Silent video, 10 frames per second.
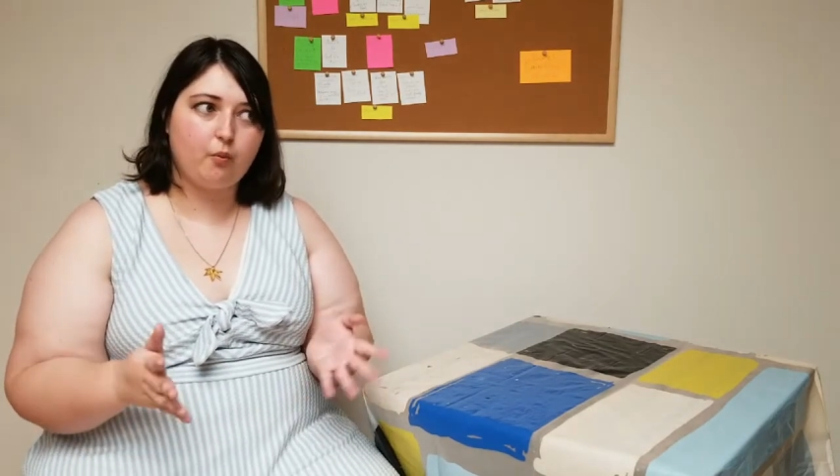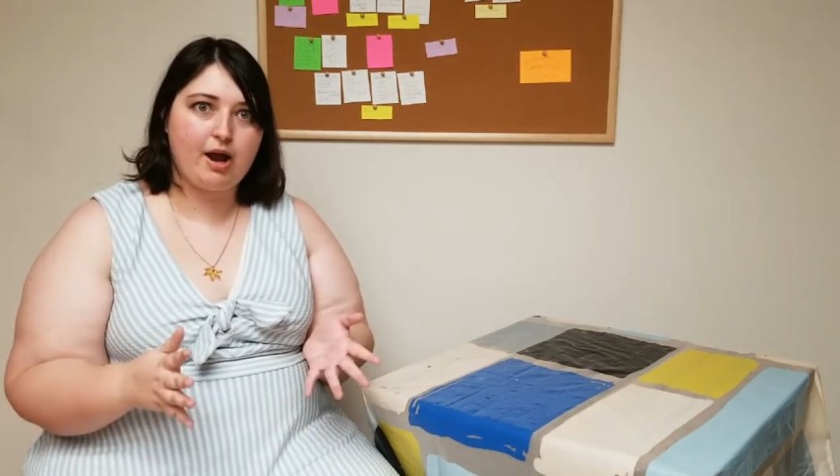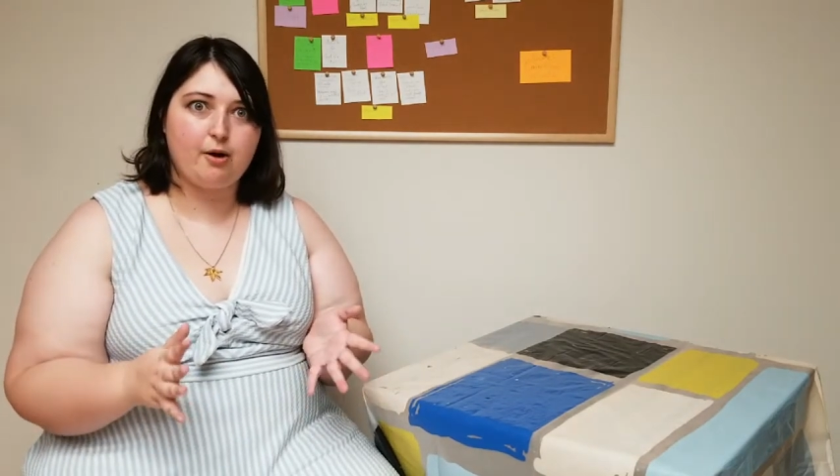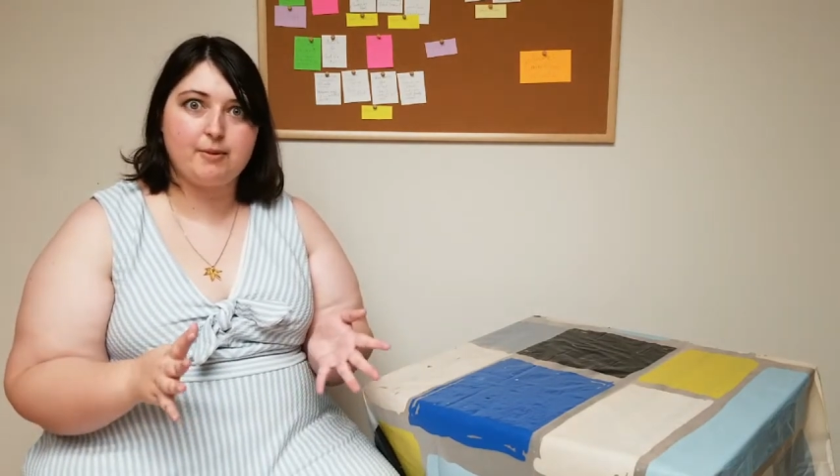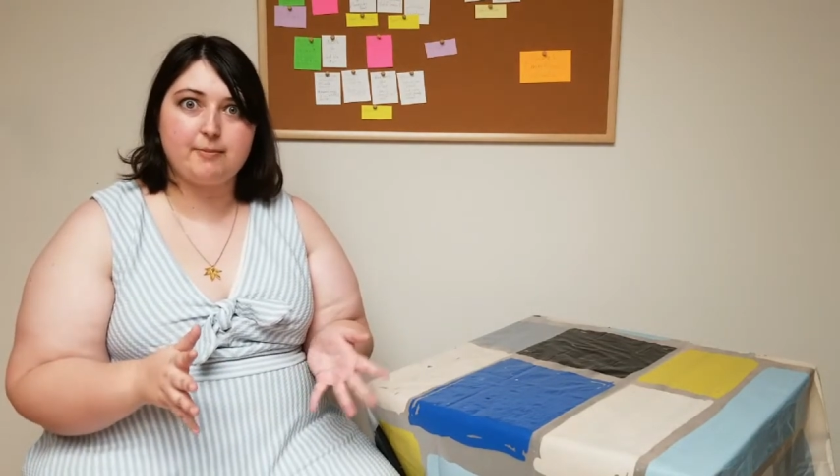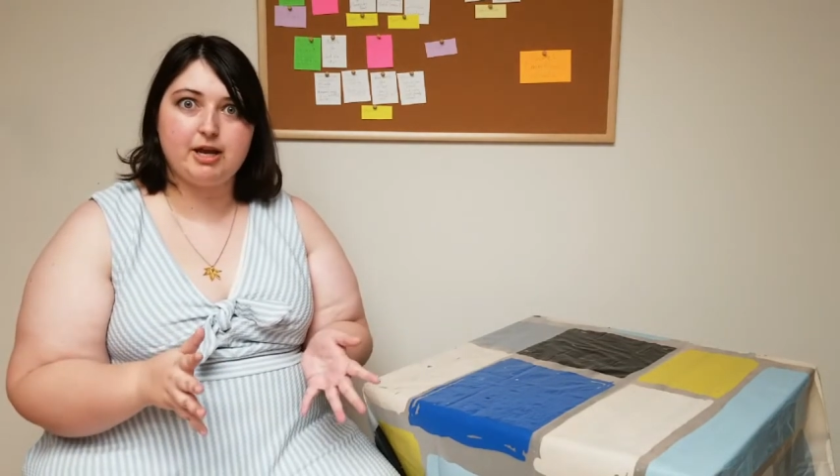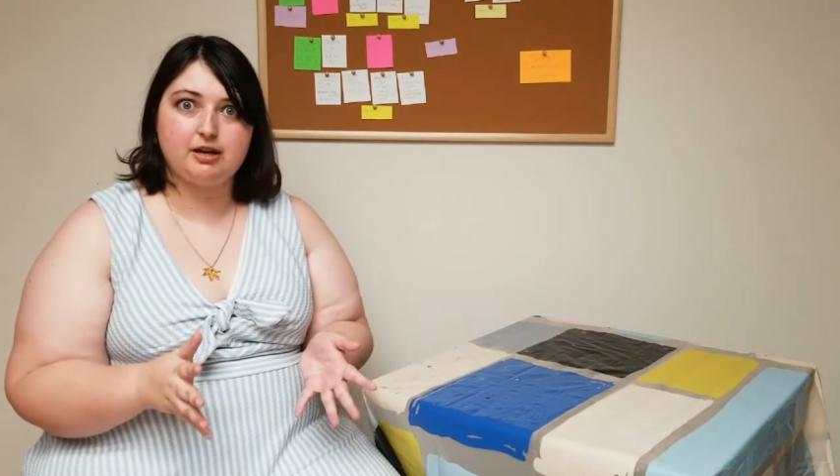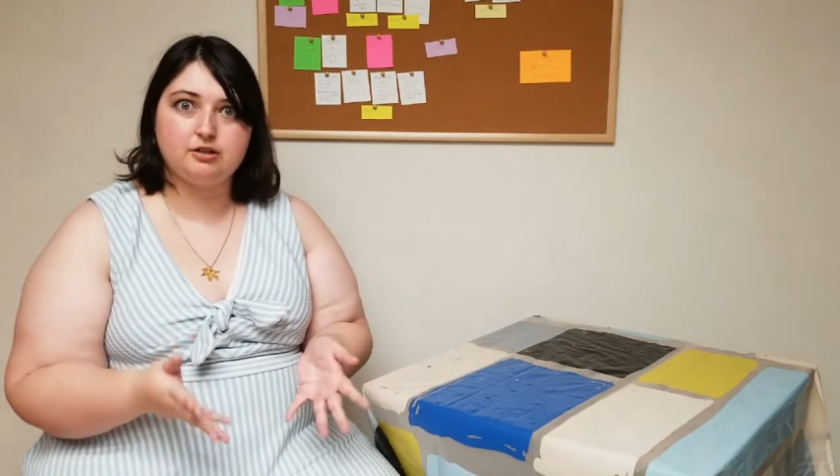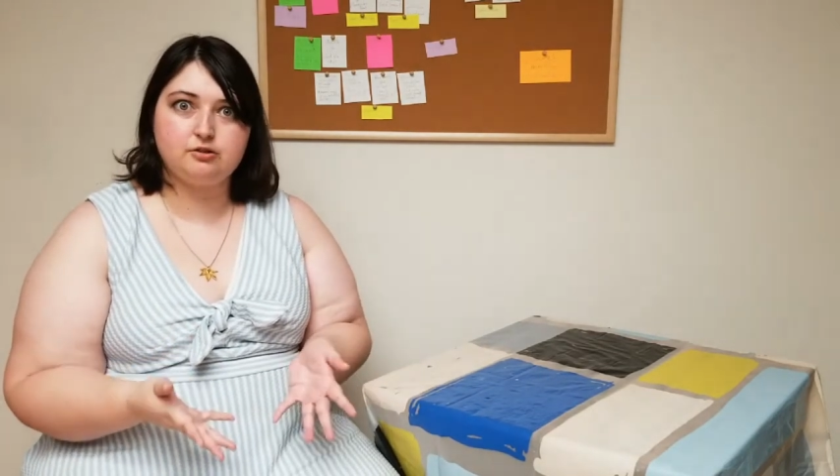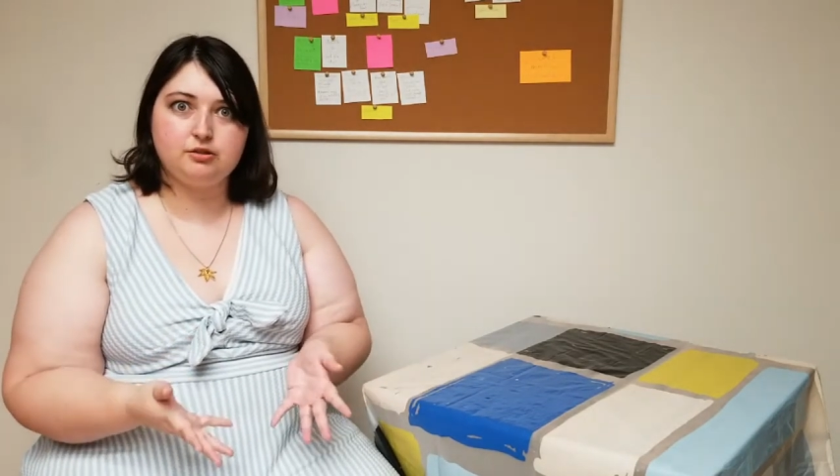wow, maybe I
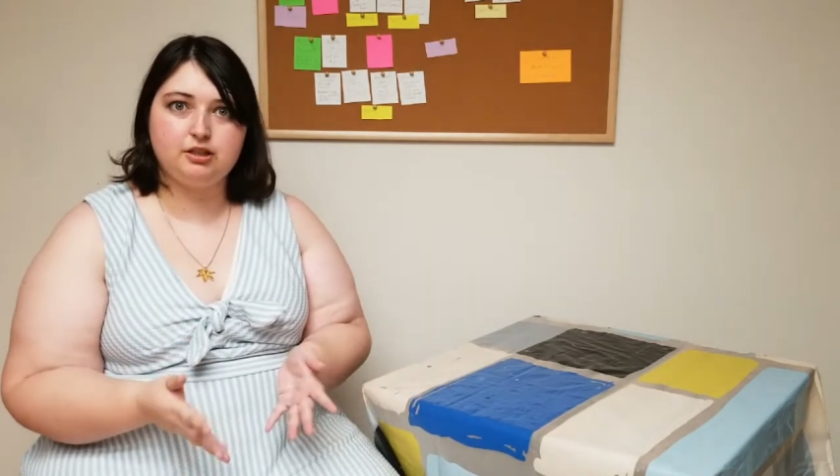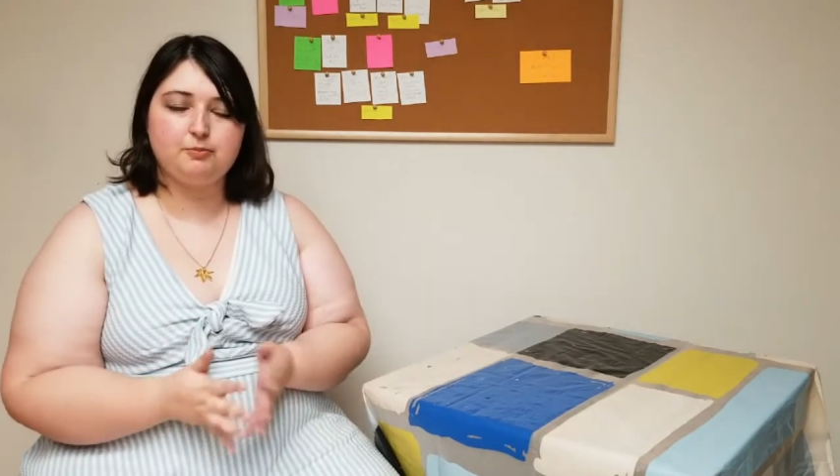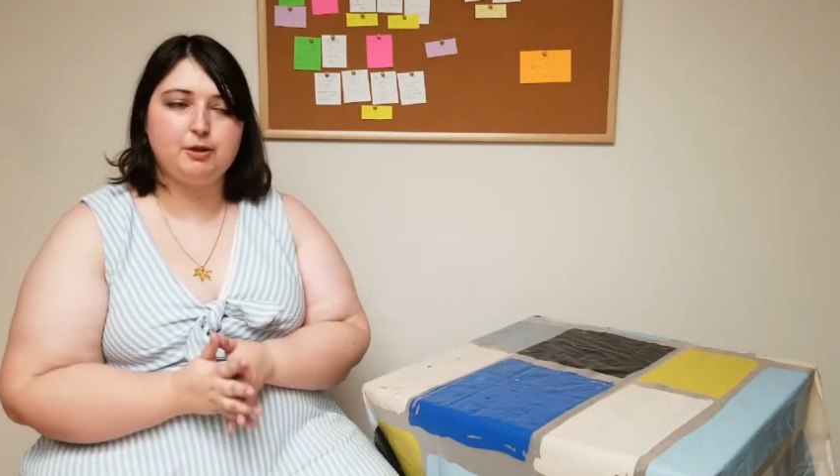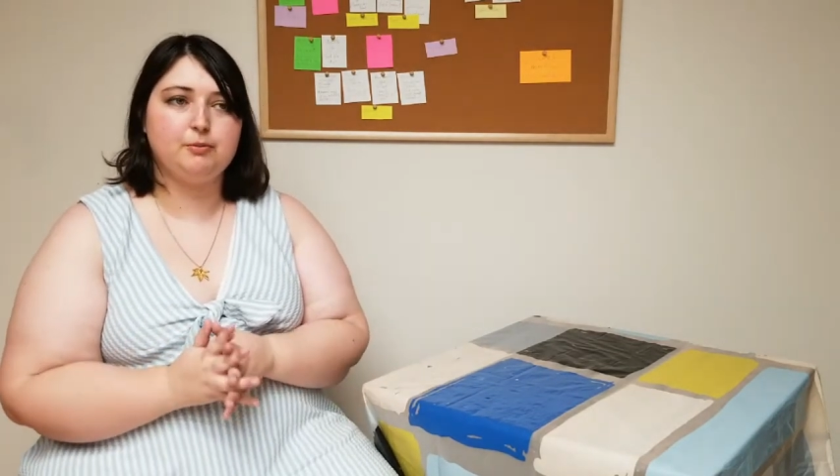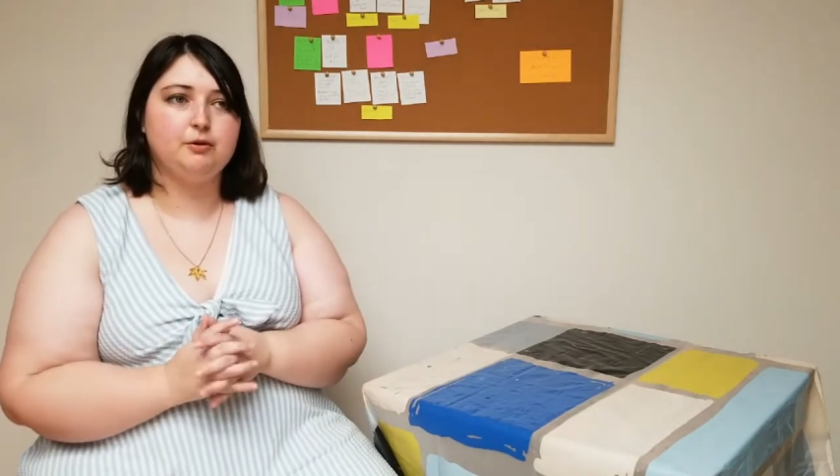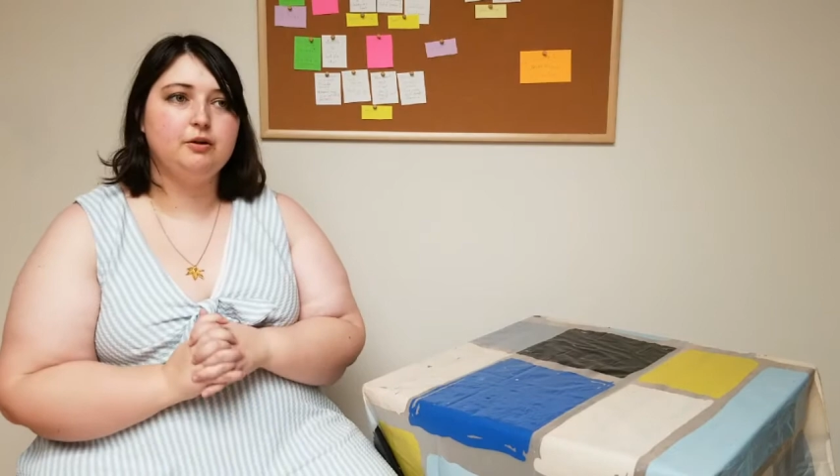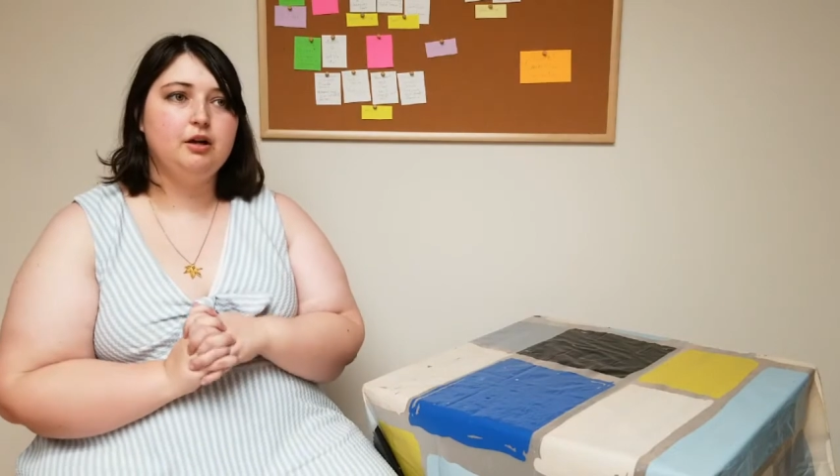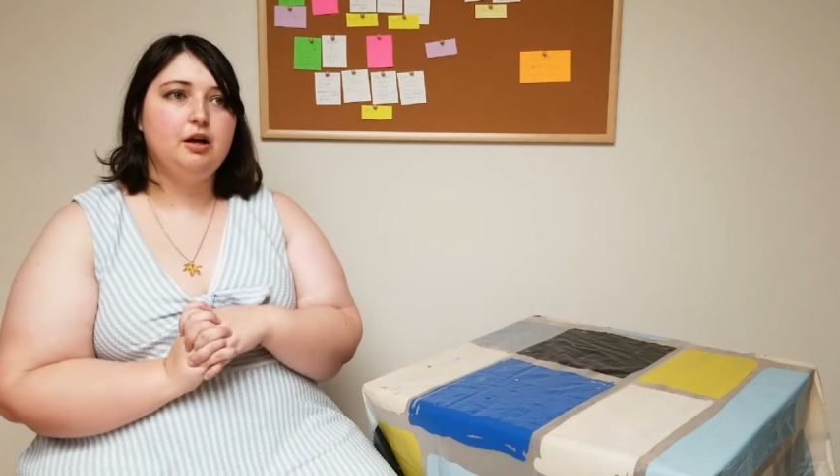could use these people.